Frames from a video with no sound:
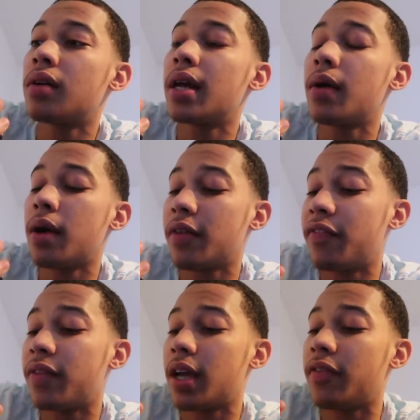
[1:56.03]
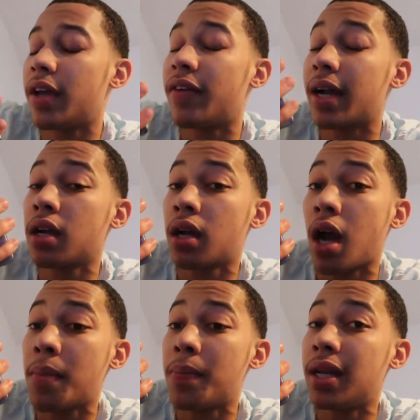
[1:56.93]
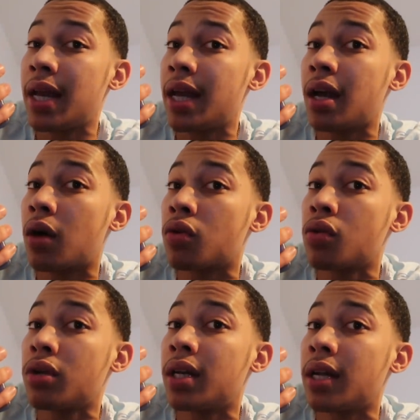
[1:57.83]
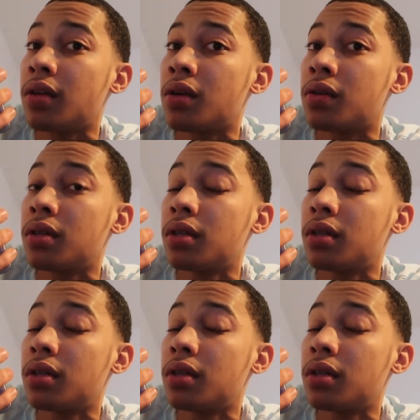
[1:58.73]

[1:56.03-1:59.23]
Alright, no, if I can come a bit late, I'll call you and let you know.